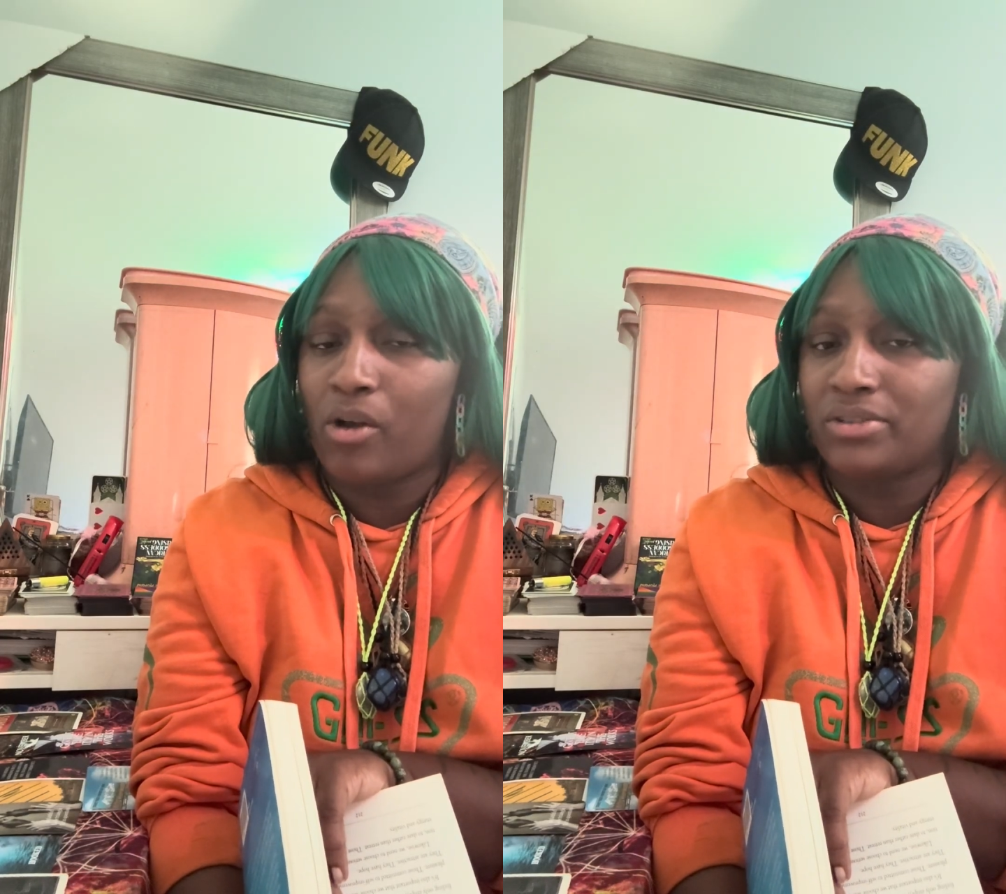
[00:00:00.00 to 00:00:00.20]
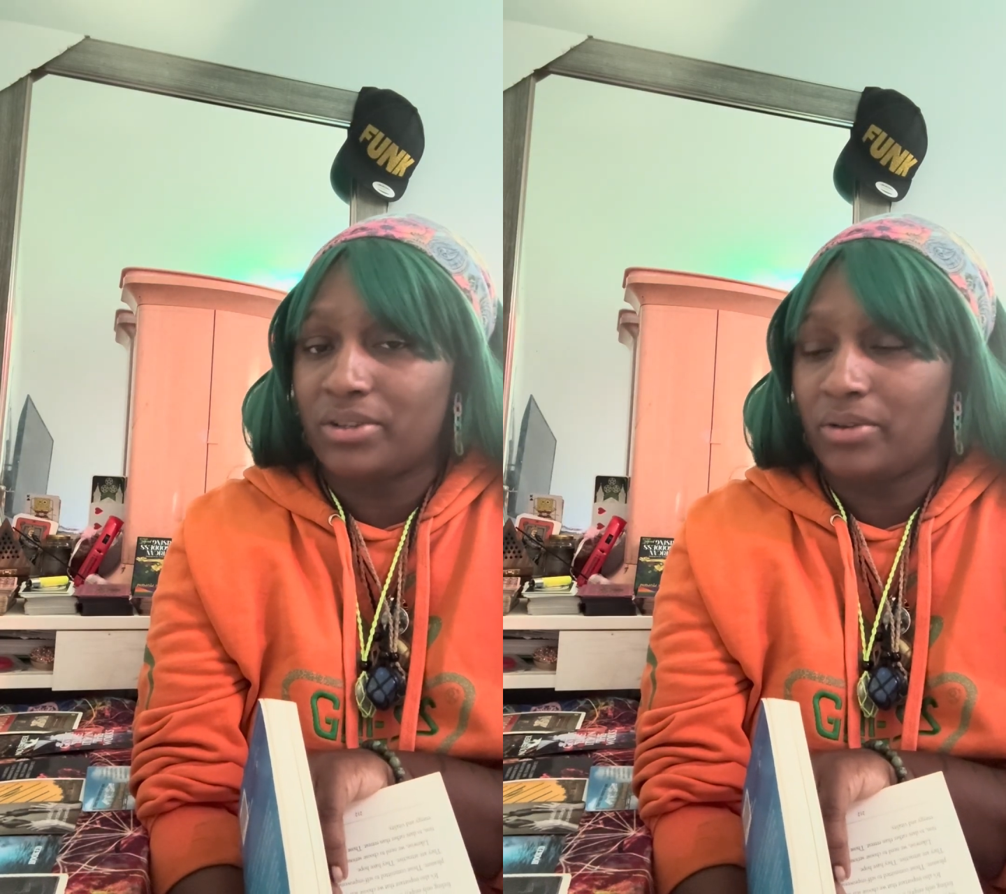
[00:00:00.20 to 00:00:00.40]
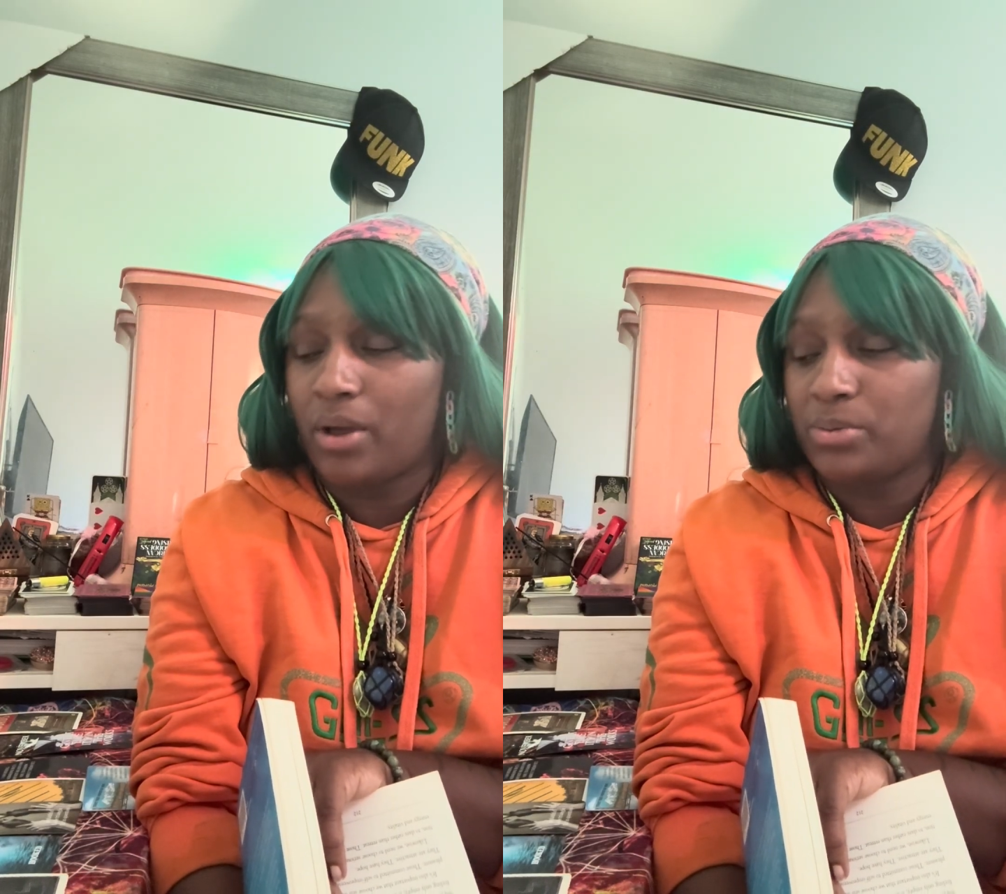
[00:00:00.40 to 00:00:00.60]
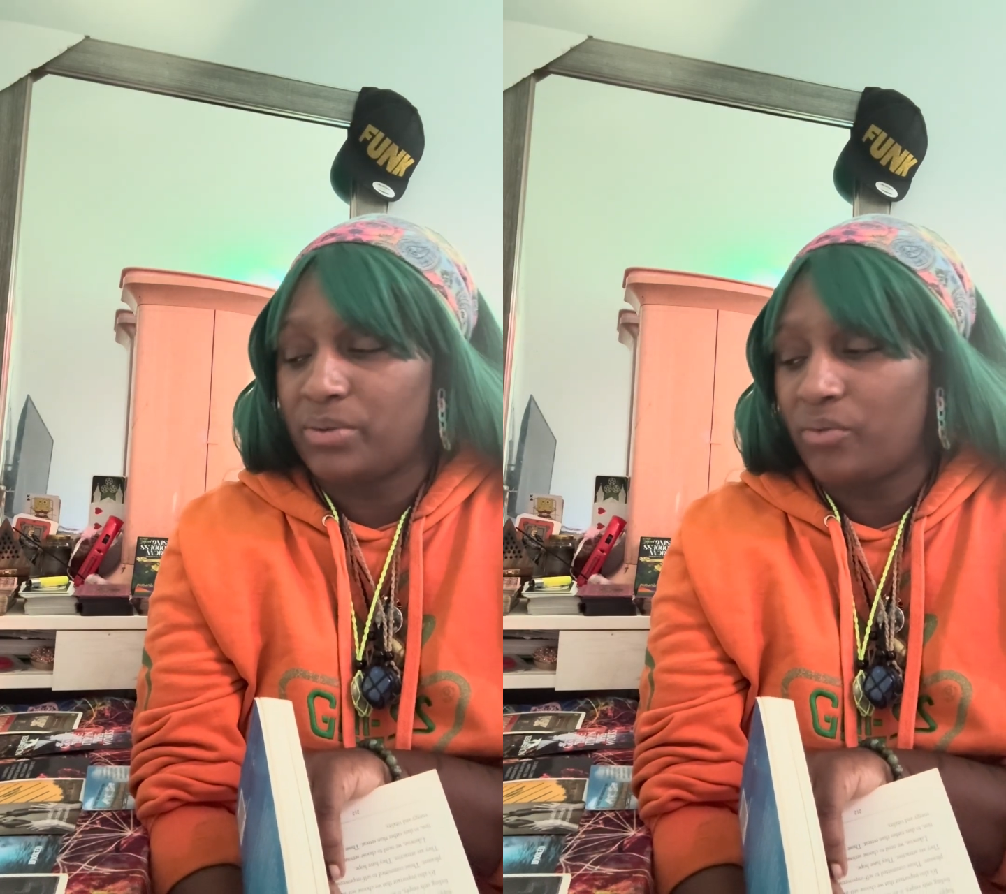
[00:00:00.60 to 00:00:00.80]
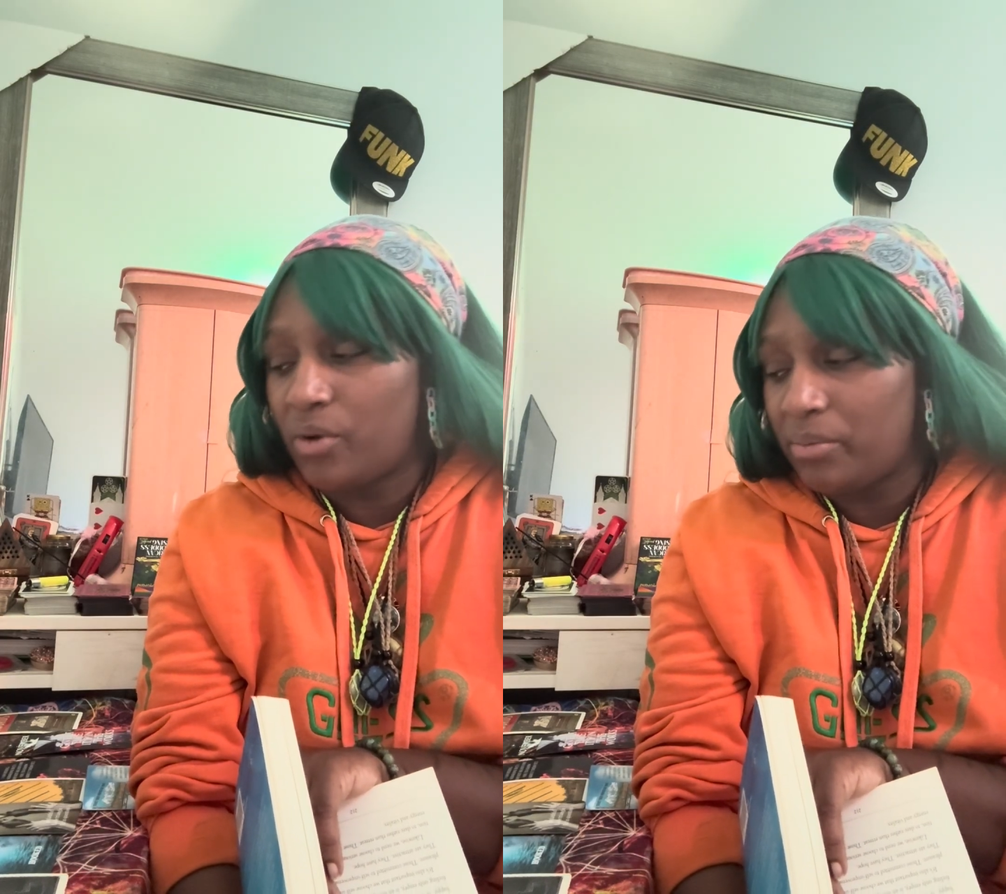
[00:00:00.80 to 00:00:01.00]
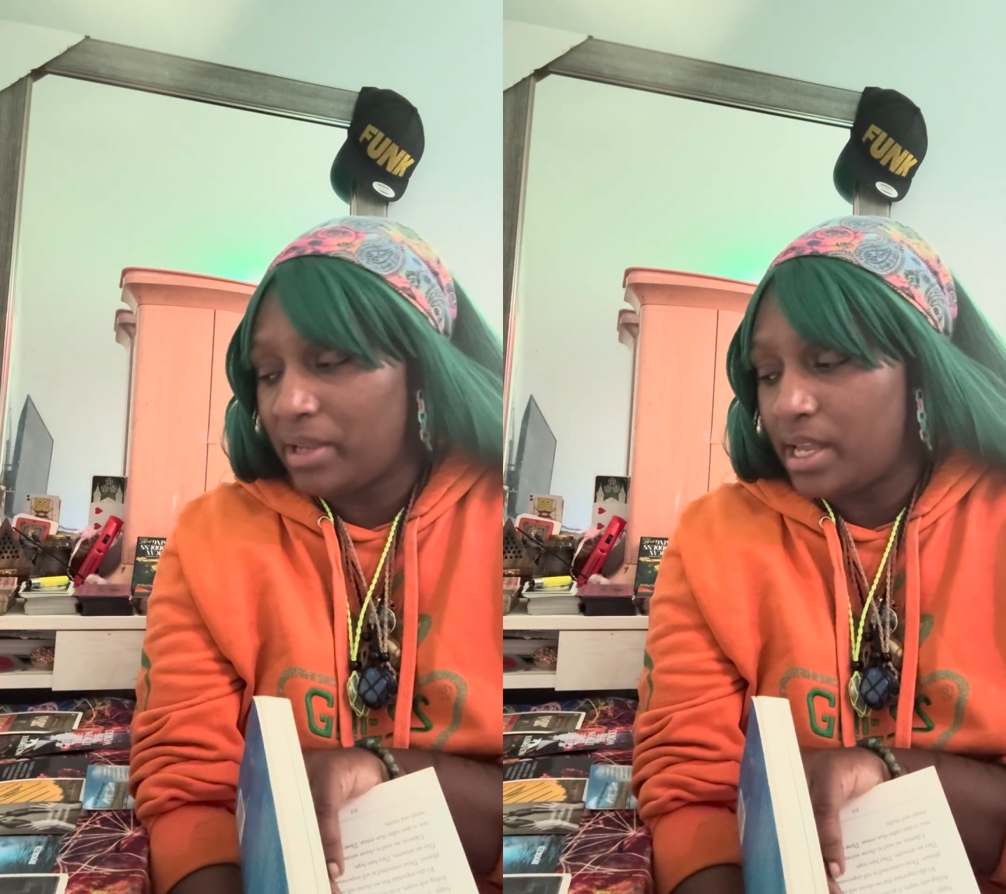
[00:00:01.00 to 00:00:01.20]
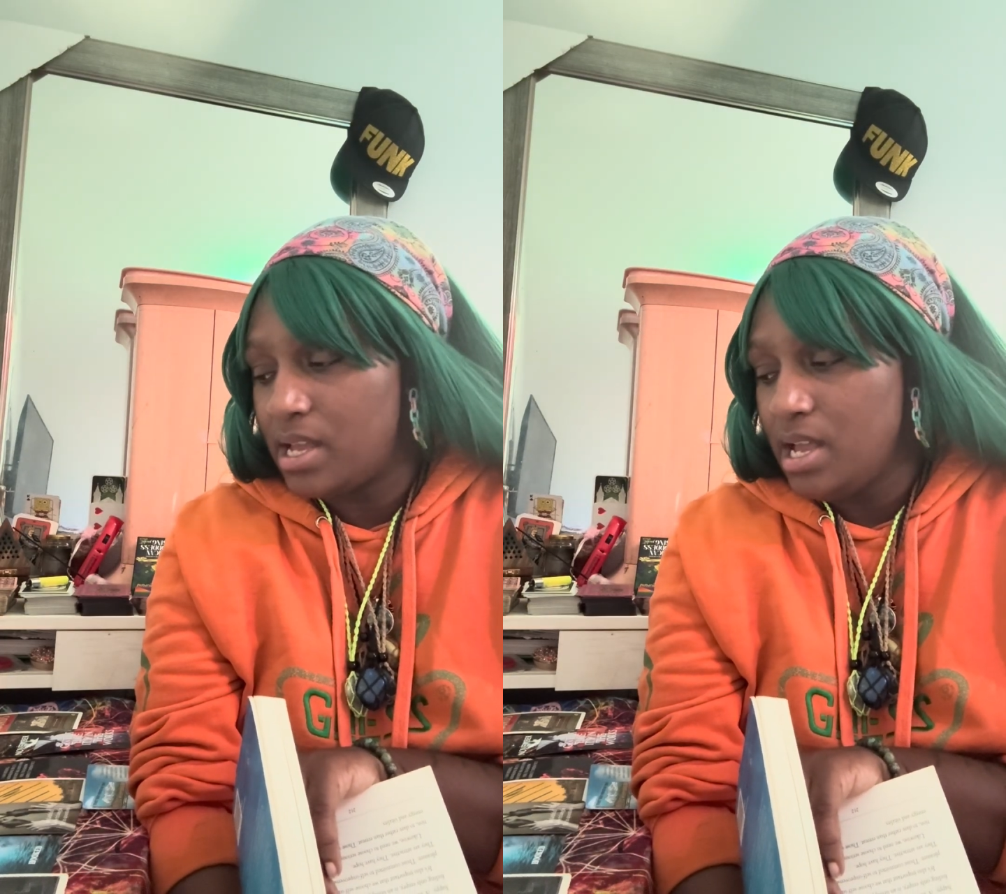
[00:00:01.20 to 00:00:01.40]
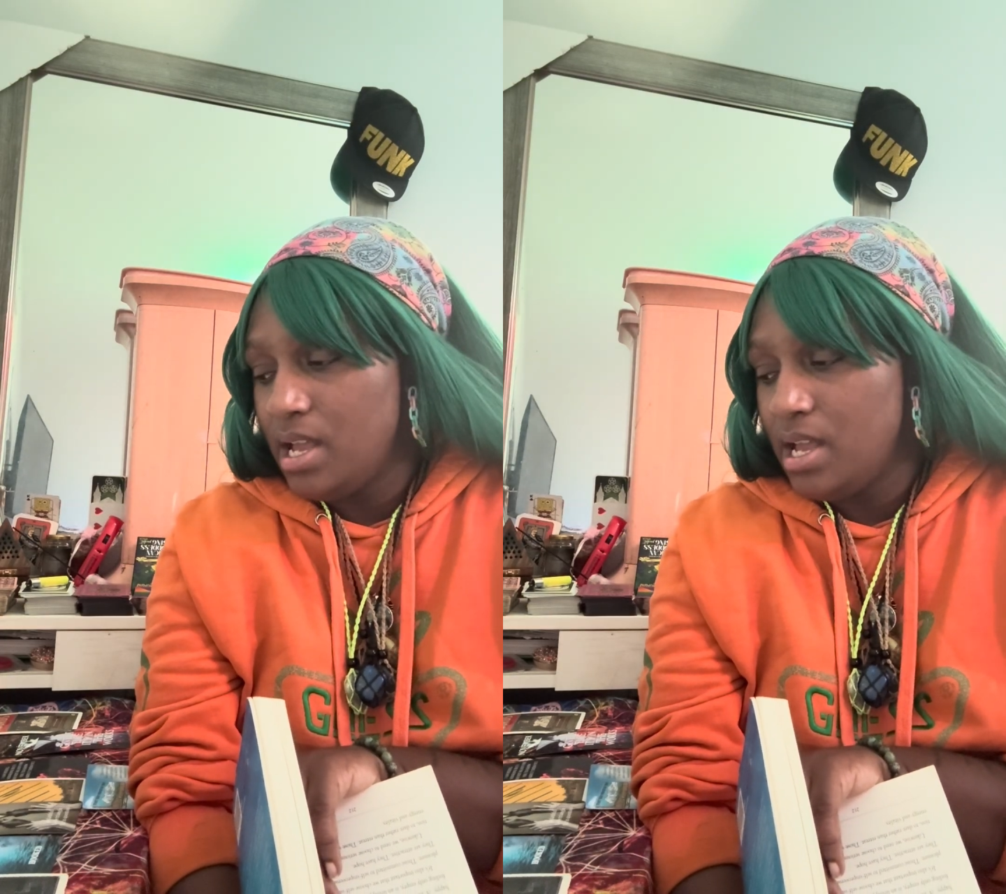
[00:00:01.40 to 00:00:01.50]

also helps inform me